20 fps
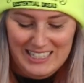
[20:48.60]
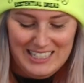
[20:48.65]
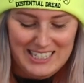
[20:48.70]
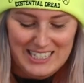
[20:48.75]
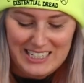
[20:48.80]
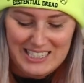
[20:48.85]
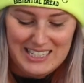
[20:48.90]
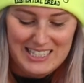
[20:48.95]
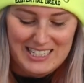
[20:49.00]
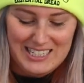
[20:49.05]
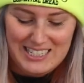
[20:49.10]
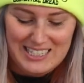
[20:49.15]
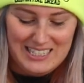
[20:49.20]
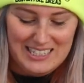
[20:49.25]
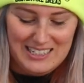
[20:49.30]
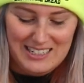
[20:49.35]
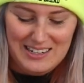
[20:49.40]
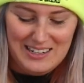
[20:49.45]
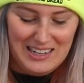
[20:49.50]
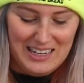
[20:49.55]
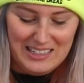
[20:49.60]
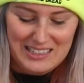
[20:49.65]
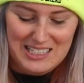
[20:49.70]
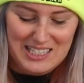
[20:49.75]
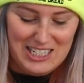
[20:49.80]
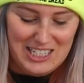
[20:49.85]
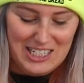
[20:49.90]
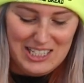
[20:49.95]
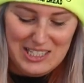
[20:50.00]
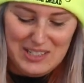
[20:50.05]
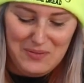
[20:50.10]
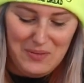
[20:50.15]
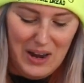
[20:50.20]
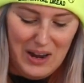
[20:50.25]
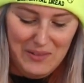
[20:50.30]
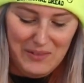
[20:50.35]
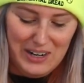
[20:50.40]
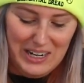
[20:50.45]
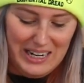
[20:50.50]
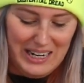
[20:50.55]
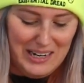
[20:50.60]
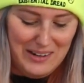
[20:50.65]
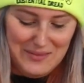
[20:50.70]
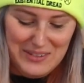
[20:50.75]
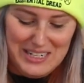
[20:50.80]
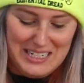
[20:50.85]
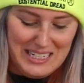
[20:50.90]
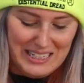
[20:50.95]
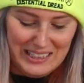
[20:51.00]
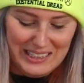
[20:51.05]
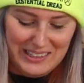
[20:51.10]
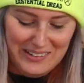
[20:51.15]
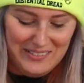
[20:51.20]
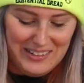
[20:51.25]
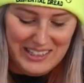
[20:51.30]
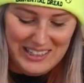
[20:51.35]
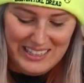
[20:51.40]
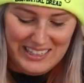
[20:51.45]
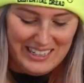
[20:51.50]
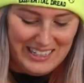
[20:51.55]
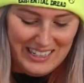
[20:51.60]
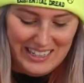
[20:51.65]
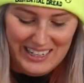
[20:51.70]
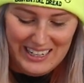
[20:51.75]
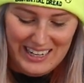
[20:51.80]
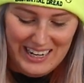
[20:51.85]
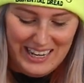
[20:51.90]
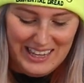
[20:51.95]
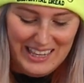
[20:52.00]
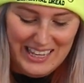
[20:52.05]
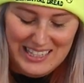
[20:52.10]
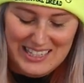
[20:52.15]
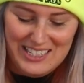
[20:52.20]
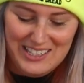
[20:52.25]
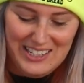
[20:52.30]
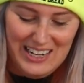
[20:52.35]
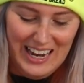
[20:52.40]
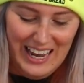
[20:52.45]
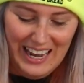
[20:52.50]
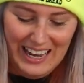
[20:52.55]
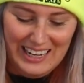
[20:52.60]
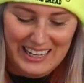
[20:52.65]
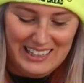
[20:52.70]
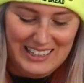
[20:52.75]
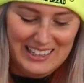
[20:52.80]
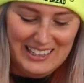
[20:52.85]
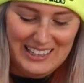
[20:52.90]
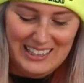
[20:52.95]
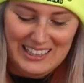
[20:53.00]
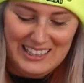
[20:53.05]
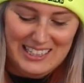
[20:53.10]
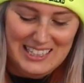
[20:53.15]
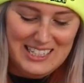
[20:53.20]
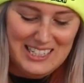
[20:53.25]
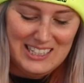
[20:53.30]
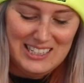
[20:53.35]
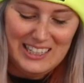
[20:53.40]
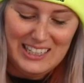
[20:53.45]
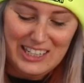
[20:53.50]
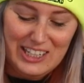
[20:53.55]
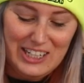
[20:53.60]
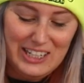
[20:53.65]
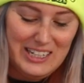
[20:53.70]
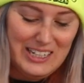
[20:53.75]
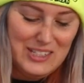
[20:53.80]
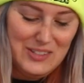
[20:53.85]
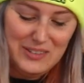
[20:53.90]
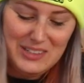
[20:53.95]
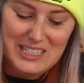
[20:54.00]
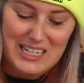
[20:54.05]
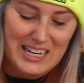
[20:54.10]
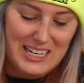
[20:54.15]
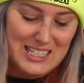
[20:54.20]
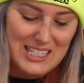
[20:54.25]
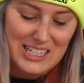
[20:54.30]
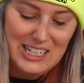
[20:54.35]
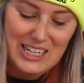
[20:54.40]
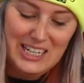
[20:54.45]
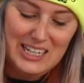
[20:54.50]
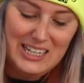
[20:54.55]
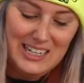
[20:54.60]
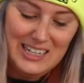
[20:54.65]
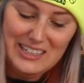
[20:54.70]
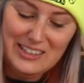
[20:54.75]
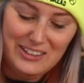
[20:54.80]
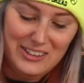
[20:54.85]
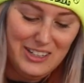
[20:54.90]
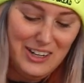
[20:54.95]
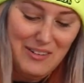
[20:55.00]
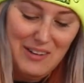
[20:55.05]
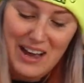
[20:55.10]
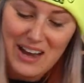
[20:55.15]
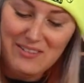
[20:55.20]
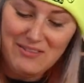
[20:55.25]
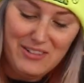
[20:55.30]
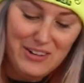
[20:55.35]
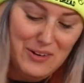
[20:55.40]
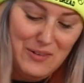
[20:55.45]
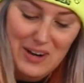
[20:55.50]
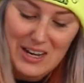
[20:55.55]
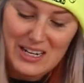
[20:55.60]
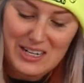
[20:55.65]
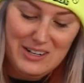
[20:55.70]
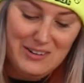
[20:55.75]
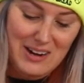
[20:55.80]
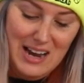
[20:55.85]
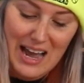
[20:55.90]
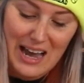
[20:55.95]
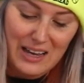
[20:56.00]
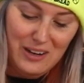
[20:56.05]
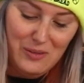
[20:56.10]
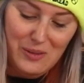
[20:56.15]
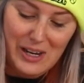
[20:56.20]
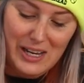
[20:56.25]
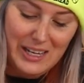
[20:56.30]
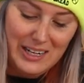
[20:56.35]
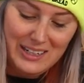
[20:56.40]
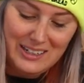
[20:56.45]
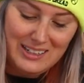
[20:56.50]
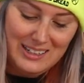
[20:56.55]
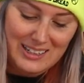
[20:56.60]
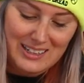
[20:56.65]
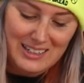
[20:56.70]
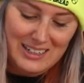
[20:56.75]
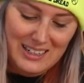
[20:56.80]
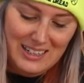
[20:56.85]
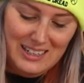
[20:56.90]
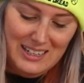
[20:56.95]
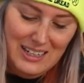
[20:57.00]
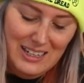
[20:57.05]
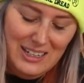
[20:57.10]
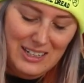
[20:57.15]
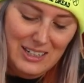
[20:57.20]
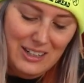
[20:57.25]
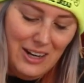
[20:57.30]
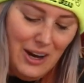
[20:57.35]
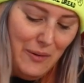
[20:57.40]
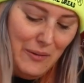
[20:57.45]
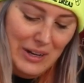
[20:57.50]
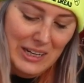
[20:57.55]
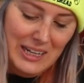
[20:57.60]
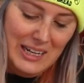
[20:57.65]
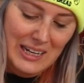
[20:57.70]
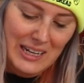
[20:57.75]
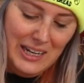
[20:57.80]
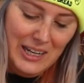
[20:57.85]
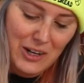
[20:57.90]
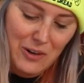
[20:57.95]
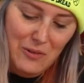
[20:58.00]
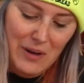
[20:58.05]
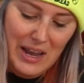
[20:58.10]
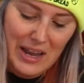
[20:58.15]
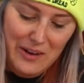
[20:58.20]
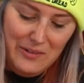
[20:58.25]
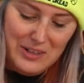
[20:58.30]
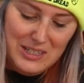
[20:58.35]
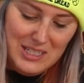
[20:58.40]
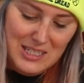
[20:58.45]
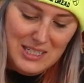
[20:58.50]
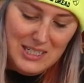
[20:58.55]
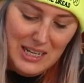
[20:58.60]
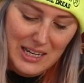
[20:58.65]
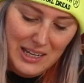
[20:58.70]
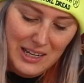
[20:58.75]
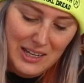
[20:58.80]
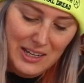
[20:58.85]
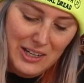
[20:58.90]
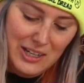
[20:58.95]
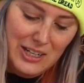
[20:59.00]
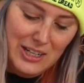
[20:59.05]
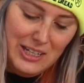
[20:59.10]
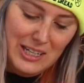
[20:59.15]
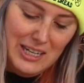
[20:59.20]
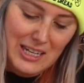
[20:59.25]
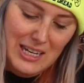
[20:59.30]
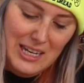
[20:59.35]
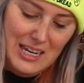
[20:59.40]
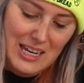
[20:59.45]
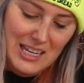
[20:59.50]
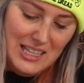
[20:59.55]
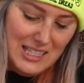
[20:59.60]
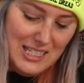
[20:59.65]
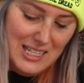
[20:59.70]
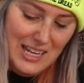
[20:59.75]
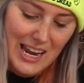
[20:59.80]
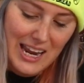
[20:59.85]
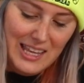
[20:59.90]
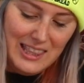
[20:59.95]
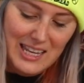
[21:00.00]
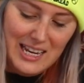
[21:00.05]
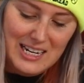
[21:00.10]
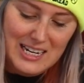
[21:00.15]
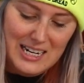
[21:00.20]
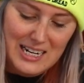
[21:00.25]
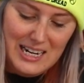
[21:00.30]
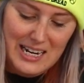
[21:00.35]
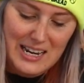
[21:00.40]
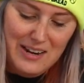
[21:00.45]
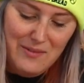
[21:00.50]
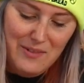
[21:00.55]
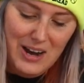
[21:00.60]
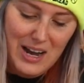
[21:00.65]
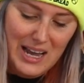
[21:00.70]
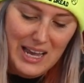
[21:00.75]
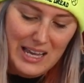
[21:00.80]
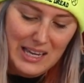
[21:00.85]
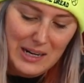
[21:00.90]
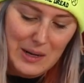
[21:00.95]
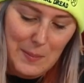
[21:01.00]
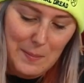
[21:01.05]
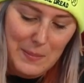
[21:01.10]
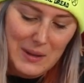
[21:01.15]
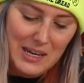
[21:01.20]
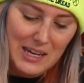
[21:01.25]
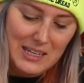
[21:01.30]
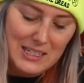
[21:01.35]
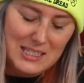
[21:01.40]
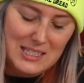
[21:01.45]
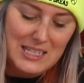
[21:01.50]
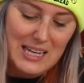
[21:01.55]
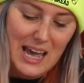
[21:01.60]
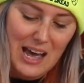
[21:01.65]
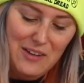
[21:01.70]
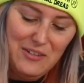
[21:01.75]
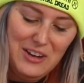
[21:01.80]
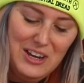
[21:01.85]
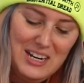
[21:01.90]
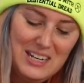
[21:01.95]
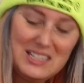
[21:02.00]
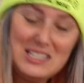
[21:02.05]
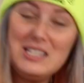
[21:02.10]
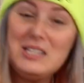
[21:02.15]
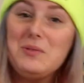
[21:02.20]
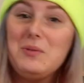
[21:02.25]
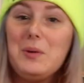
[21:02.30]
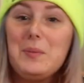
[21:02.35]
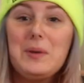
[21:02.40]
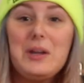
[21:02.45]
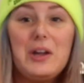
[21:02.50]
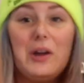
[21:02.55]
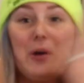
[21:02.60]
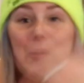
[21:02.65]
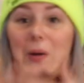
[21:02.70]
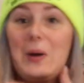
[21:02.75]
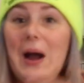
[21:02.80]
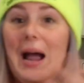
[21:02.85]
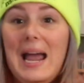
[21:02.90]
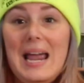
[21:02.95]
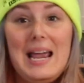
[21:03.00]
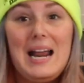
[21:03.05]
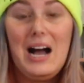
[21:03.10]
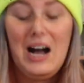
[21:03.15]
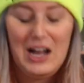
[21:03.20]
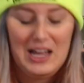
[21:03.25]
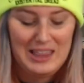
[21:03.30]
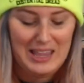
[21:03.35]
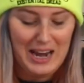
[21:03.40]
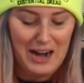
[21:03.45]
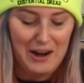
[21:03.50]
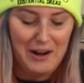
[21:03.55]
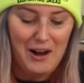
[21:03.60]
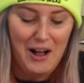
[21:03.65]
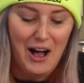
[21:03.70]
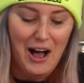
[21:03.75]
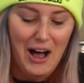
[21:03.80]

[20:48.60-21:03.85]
That's just what we're gonna be dealing with here. And that's okay. The cookies will taste good and you'll know everyone who had one. No one can get away with sneaking a cookie and saying they didn't eat one because the evidence will be right there